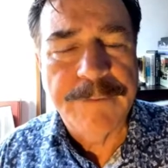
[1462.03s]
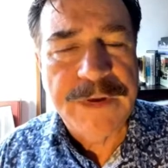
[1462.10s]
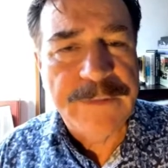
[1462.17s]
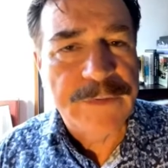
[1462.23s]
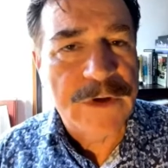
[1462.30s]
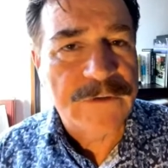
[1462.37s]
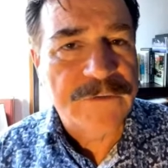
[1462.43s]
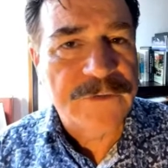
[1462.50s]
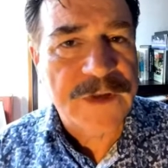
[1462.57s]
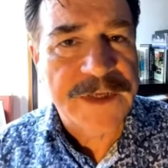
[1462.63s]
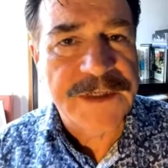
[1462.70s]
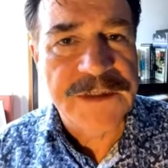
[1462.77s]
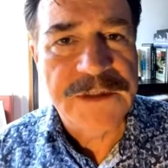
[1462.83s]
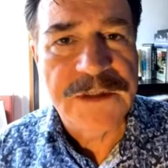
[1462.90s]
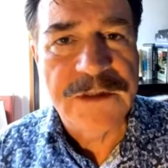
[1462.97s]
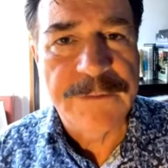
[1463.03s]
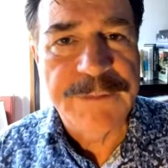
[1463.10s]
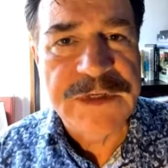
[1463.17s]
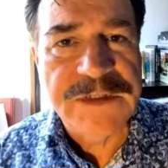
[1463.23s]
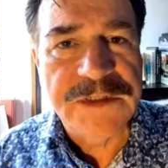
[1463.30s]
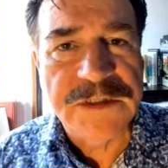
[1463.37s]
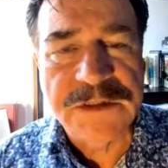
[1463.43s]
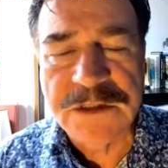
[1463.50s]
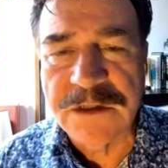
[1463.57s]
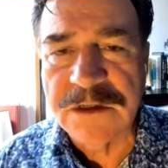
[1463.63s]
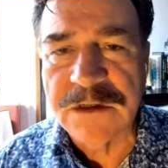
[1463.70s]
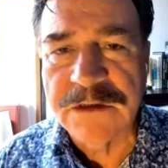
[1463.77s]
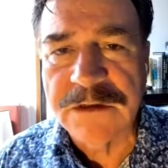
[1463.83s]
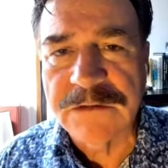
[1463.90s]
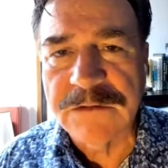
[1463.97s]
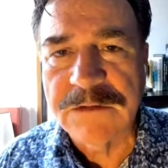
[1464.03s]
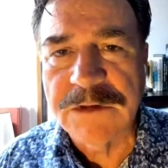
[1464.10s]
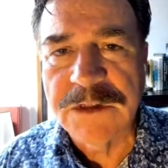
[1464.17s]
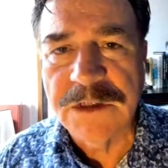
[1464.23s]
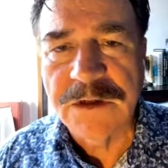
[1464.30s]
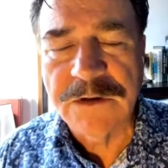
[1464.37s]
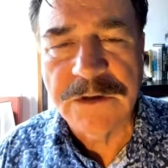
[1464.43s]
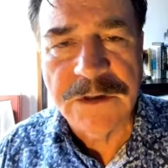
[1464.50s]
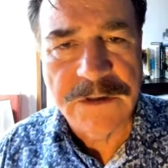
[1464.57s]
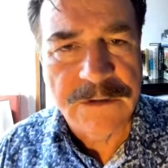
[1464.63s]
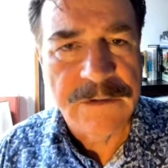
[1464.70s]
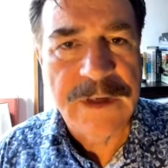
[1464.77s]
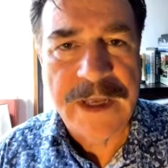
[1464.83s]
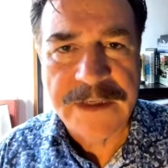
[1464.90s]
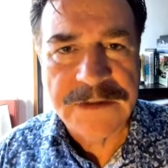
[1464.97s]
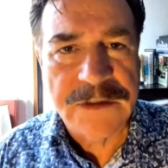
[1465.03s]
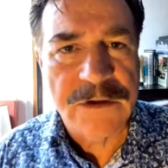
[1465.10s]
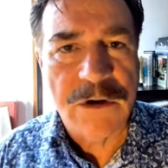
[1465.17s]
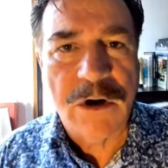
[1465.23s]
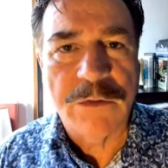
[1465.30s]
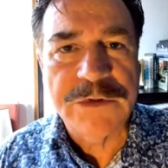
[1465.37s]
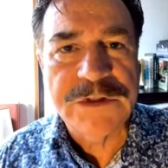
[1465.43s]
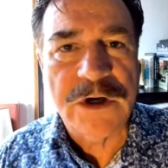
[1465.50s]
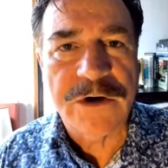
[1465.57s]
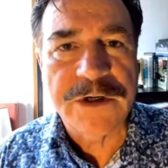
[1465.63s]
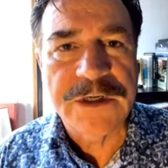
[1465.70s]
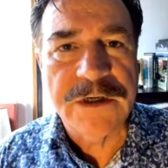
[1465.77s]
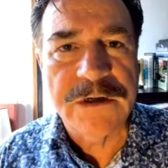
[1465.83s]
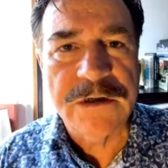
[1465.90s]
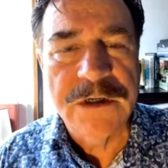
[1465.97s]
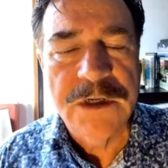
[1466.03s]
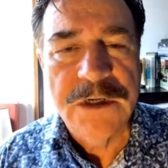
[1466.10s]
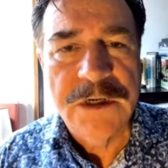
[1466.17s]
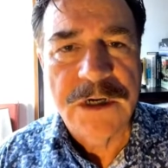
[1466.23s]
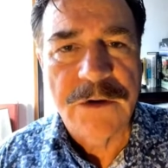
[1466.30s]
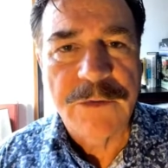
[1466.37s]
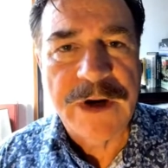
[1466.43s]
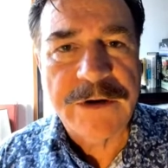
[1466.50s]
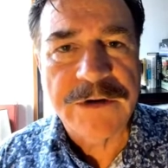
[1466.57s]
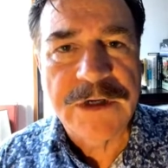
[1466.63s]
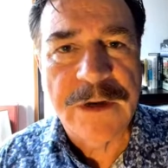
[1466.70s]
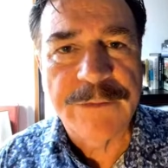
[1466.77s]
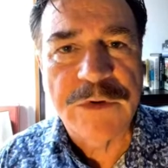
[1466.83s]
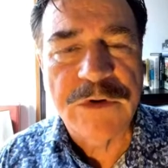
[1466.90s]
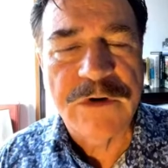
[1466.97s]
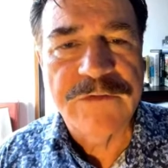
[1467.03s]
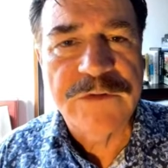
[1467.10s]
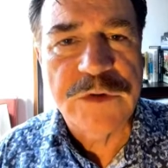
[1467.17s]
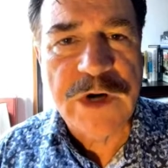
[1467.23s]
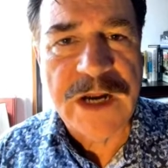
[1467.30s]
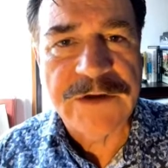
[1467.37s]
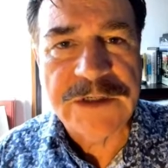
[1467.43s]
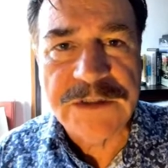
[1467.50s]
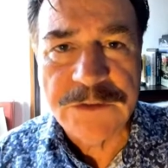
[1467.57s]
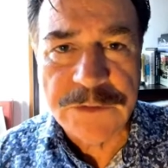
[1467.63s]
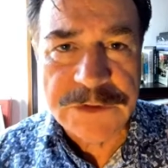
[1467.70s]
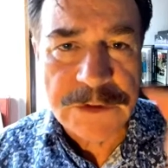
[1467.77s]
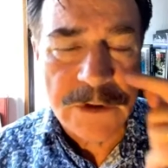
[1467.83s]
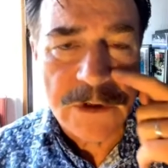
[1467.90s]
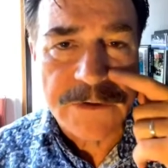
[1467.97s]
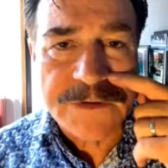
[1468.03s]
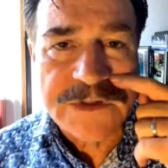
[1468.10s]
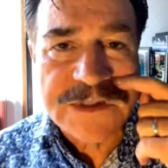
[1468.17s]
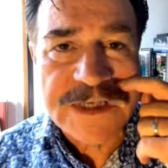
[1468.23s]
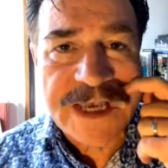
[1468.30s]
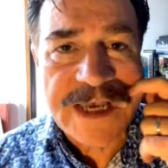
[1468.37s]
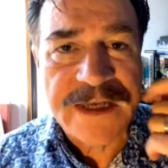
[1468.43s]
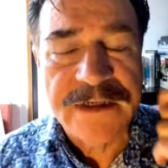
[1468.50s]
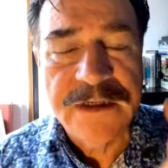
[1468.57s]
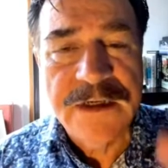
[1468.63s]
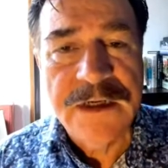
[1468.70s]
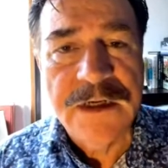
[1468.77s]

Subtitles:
People are flooding to the beaches. There are, as there always are here, a record number of drownings, which are always sad.